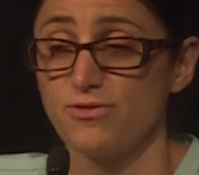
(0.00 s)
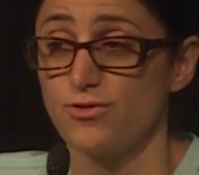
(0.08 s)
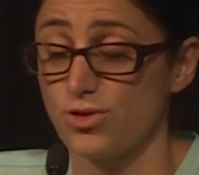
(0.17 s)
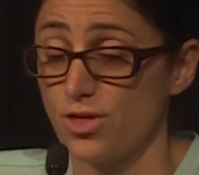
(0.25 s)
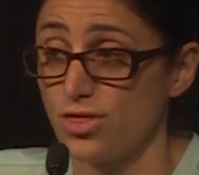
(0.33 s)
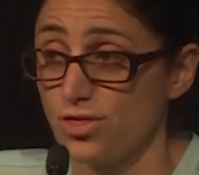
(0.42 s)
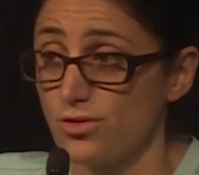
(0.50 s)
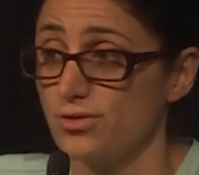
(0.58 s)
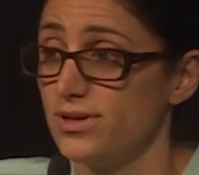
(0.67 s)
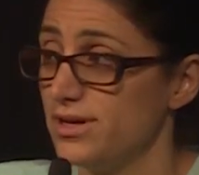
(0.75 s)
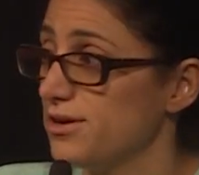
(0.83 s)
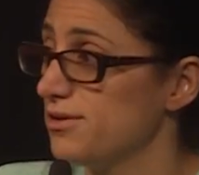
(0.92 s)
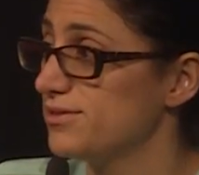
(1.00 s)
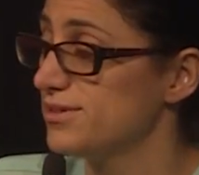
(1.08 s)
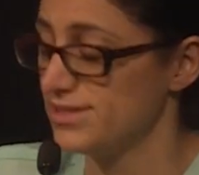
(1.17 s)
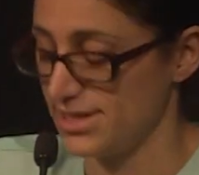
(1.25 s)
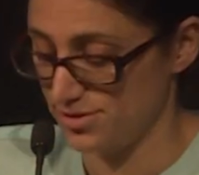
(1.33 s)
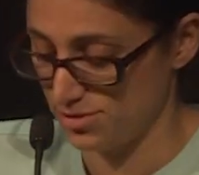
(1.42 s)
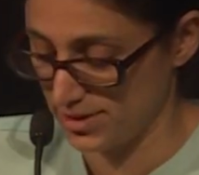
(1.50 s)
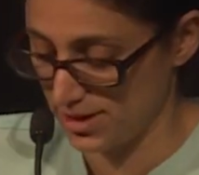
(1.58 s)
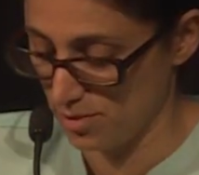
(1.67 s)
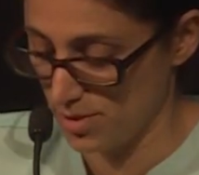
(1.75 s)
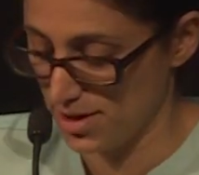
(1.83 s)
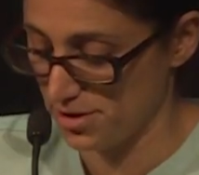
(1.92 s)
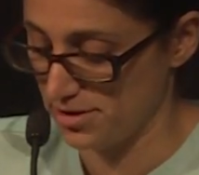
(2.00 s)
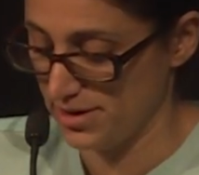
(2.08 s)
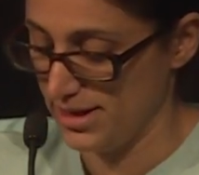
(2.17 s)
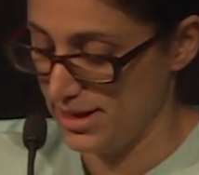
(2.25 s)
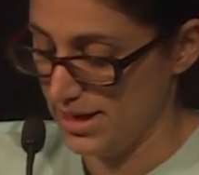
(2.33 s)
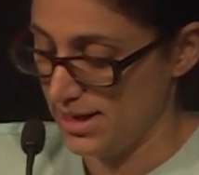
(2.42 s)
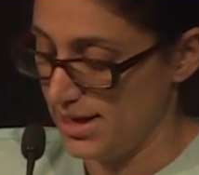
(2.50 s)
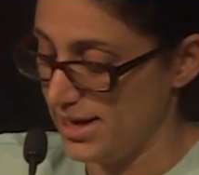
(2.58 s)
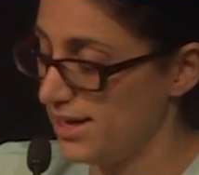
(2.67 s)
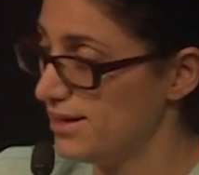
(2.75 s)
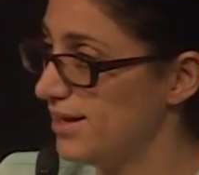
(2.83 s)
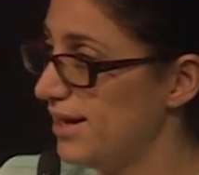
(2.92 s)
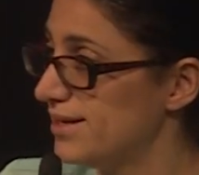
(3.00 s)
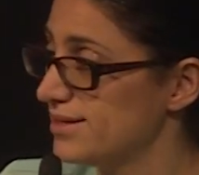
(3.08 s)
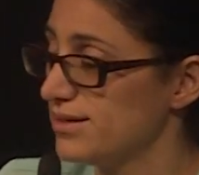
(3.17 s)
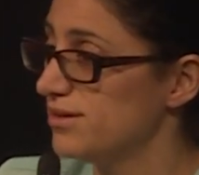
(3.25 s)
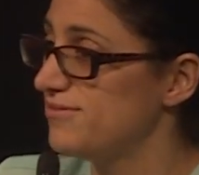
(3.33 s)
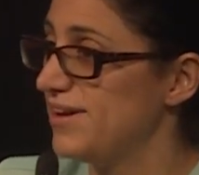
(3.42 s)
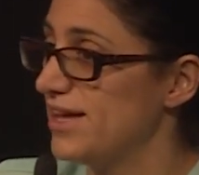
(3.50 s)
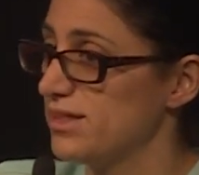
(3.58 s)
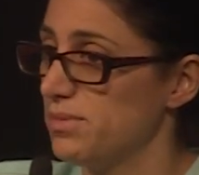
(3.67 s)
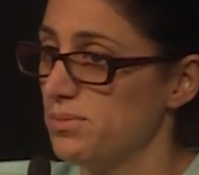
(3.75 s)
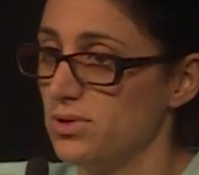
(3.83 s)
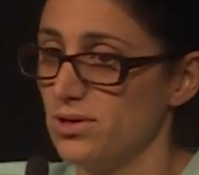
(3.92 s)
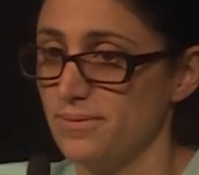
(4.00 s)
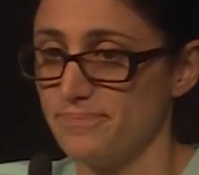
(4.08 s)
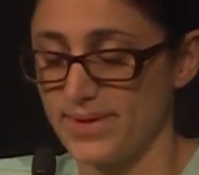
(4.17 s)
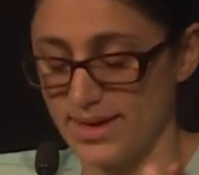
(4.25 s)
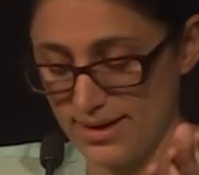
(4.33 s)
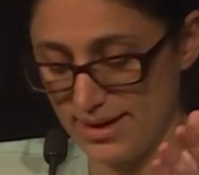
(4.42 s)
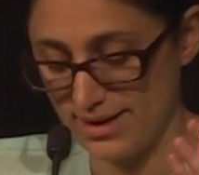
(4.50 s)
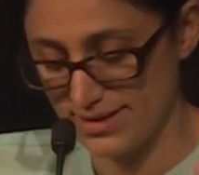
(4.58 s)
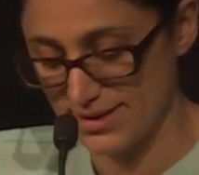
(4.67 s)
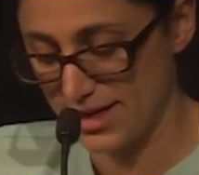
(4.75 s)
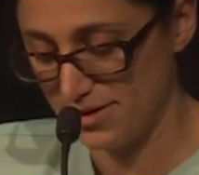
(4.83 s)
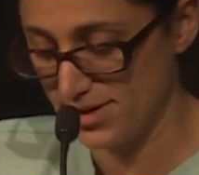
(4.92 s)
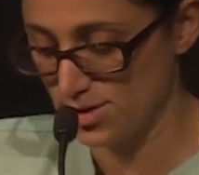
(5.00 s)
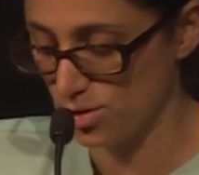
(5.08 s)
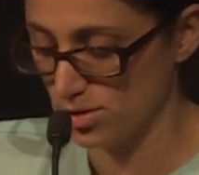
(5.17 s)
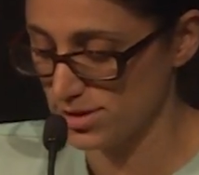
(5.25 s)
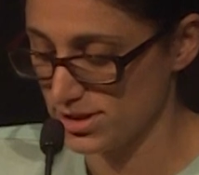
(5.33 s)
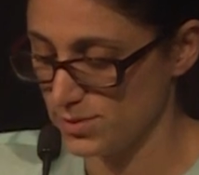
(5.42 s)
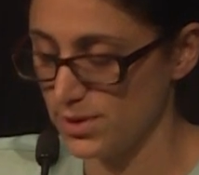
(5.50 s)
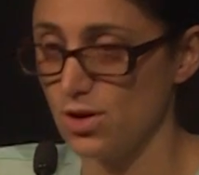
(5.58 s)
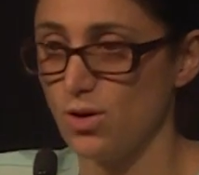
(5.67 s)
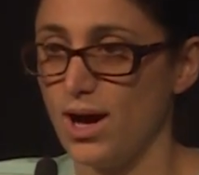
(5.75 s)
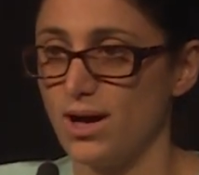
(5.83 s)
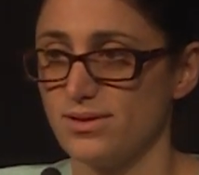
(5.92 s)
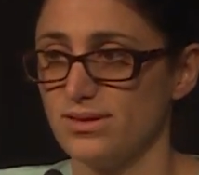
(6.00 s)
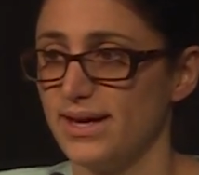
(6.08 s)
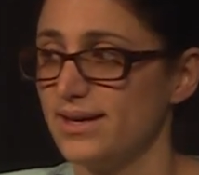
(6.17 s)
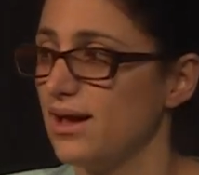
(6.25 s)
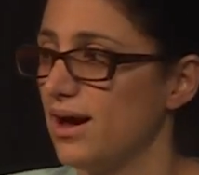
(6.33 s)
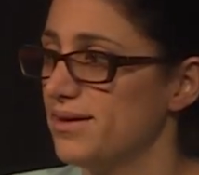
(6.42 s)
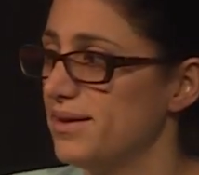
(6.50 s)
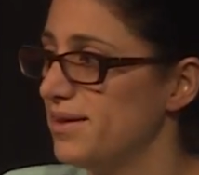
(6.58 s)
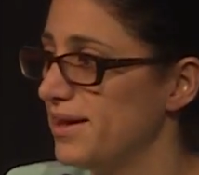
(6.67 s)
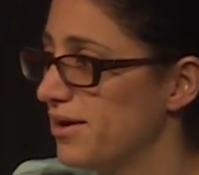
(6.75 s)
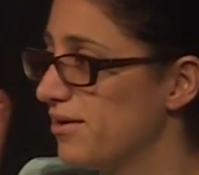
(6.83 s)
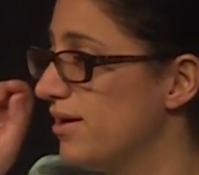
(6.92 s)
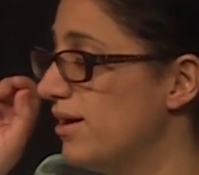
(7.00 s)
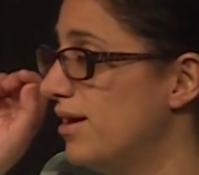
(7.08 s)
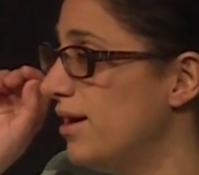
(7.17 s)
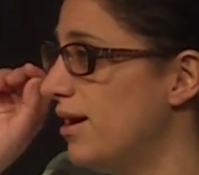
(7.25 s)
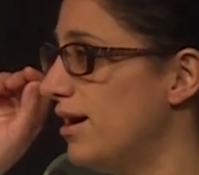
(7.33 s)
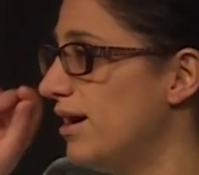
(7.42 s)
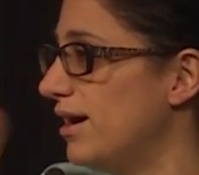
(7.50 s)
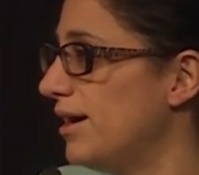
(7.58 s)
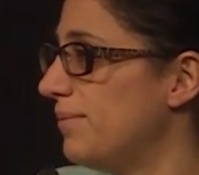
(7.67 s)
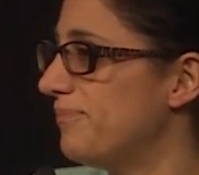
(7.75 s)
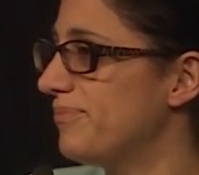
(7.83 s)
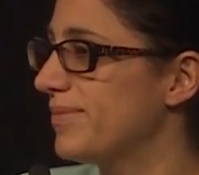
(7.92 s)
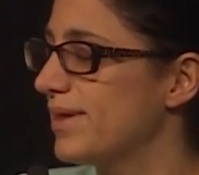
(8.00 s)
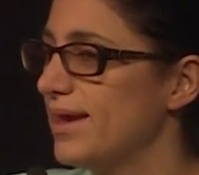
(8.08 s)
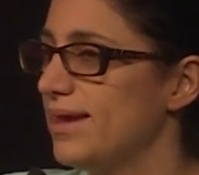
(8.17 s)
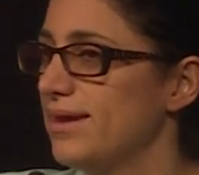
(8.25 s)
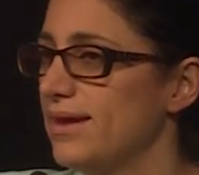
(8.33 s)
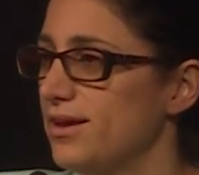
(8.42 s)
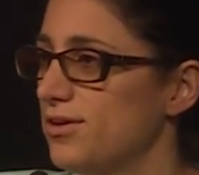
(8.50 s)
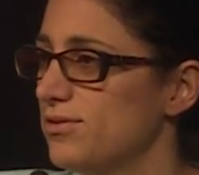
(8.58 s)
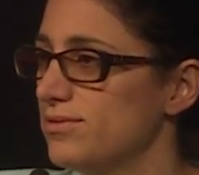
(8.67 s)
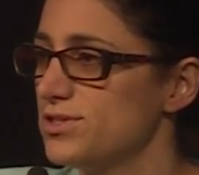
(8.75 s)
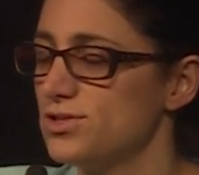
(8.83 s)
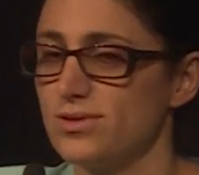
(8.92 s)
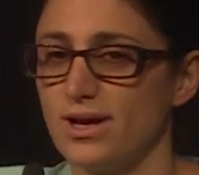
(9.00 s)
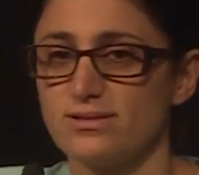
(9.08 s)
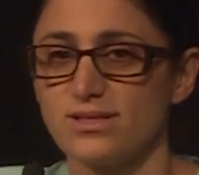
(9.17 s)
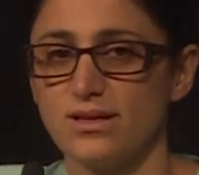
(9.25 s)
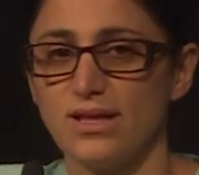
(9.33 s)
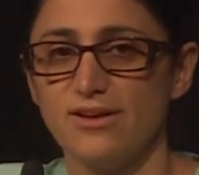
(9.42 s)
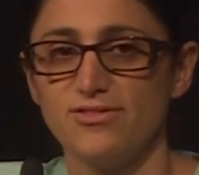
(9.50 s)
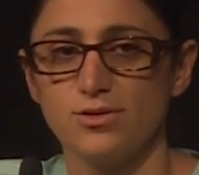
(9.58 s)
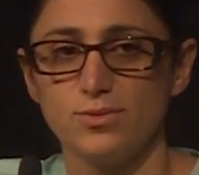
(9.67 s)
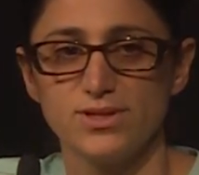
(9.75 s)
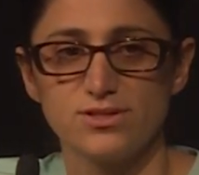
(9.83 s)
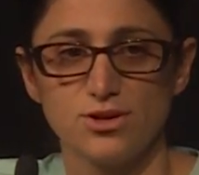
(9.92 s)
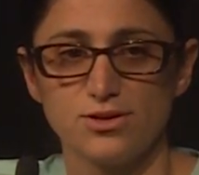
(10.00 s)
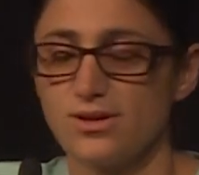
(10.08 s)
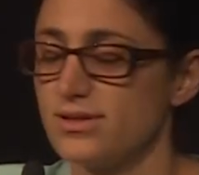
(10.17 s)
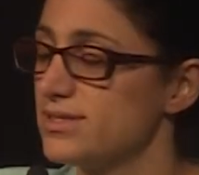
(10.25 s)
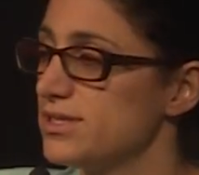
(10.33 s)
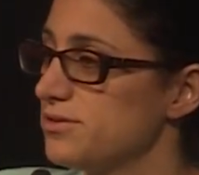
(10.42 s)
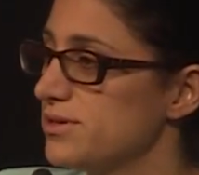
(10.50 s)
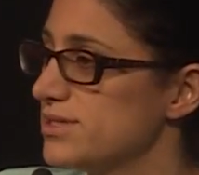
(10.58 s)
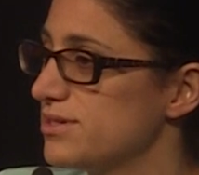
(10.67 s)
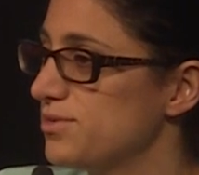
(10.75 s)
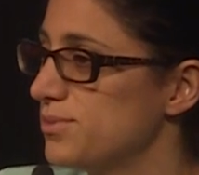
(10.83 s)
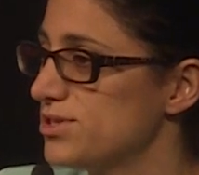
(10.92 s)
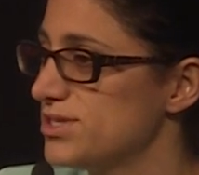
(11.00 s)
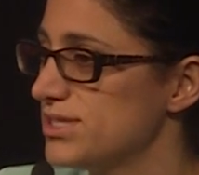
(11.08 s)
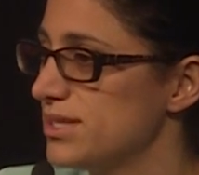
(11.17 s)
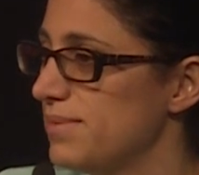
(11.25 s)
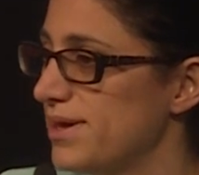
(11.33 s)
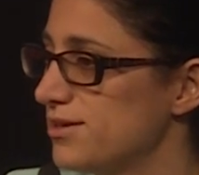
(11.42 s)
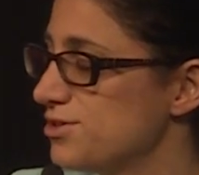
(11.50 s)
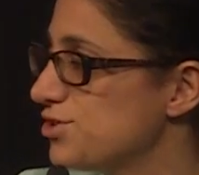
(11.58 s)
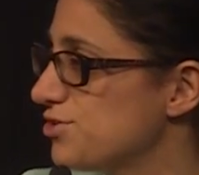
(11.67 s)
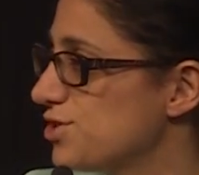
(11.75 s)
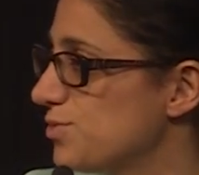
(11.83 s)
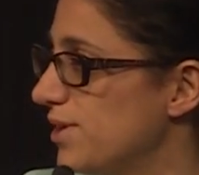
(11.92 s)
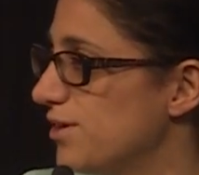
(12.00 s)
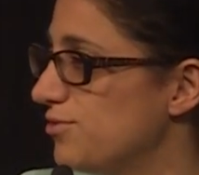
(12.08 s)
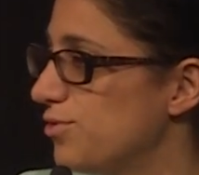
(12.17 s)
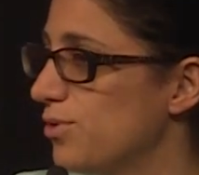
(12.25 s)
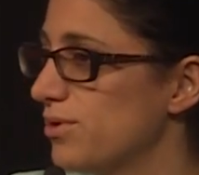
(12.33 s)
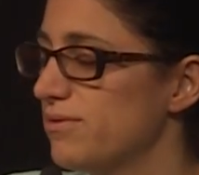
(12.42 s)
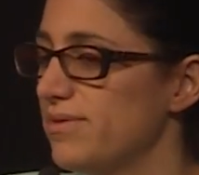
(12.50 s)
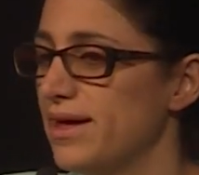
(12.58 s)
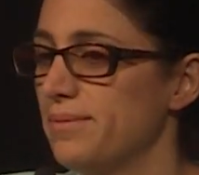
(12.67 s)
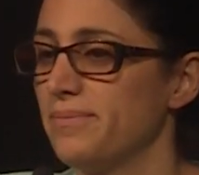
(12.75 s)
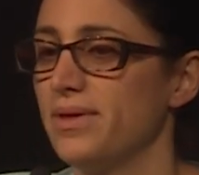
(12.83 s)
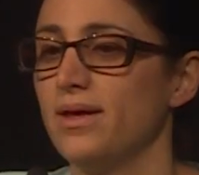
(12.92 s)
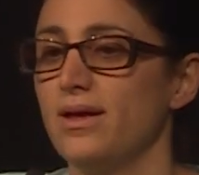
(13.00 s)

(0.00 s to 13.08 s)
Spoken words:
for the third year to safe drinking water. And it's unfathomable. And as Carrie told us, we know how the lead got in there. In 2011, we started a series of emergency managers. We had 4 of them